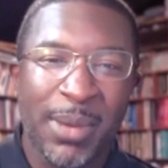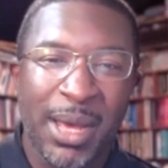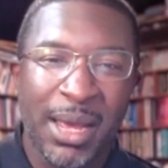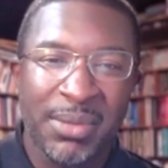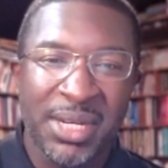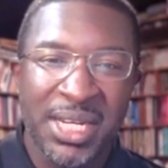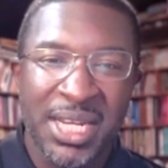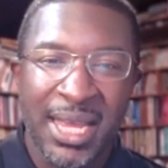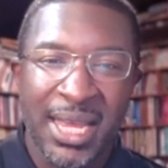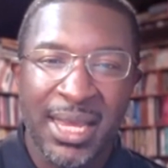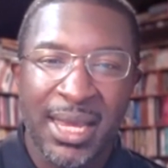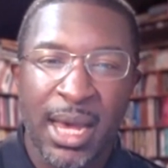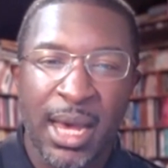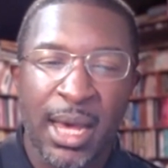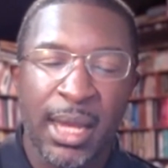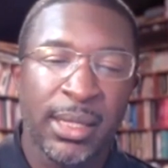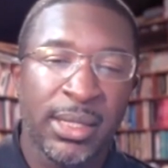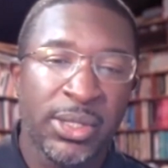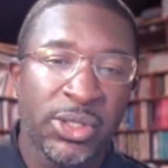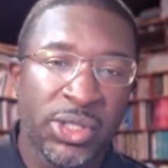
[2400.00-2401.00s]
Miami-Dade
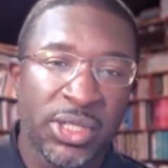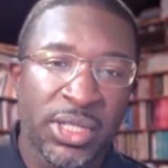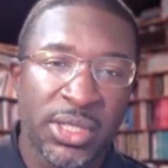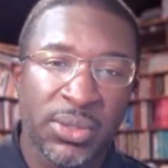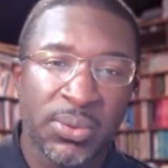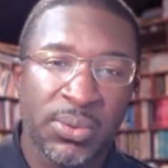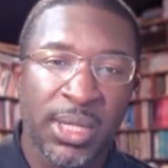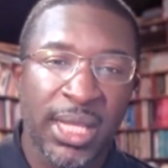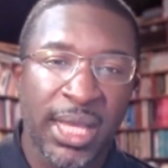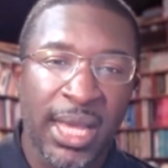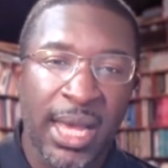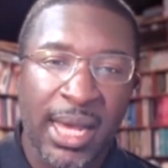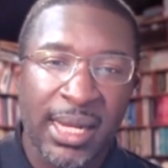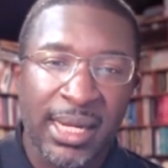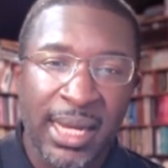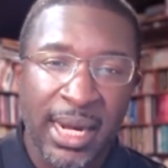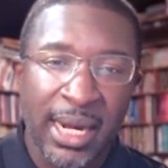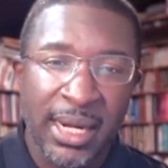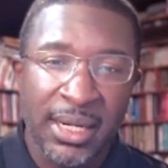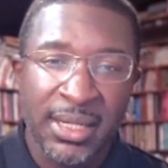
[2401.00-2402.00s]
College, just really
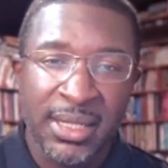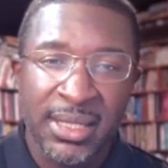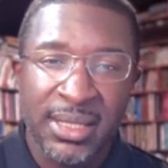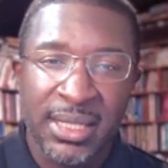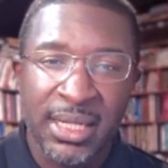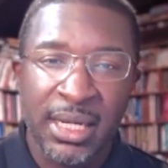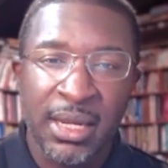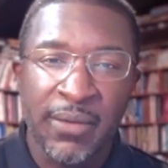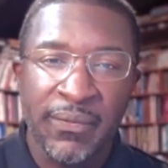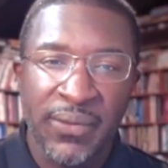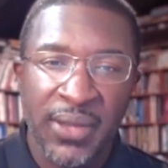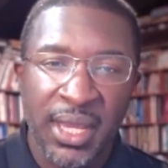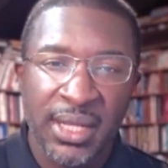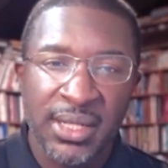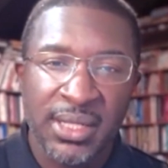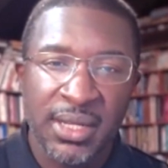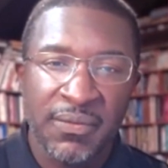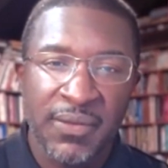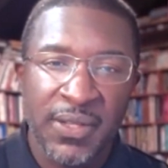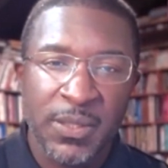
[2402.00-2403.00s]
highlighting the
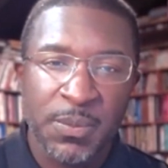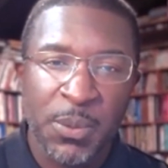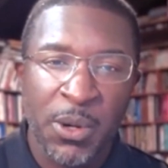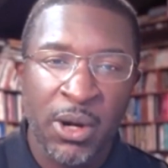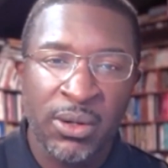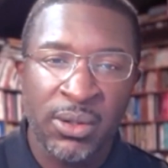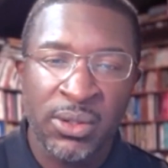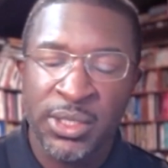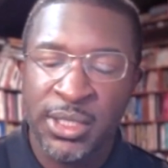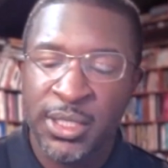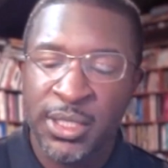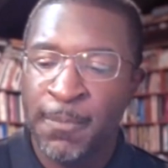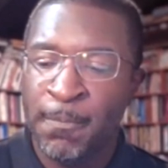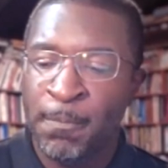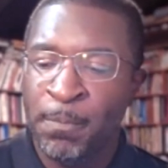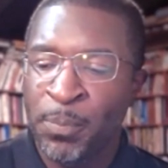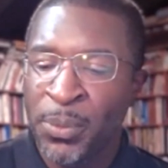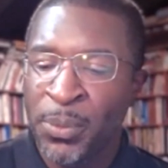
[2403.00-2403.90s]
significance of this partnership,